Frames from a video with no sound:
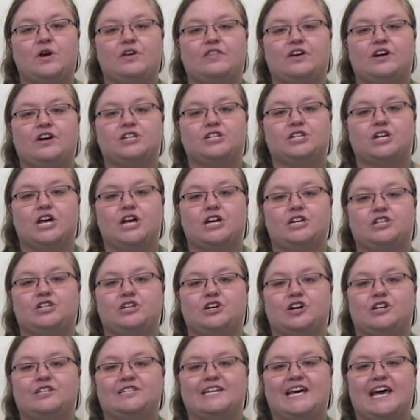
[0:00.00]
where they're
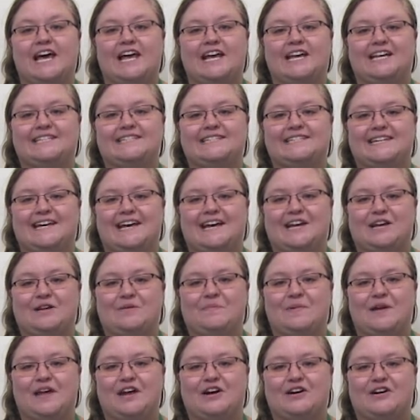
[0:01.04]
judged on taste and
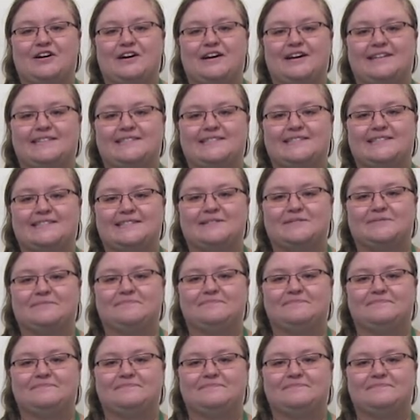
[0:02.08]
appearance.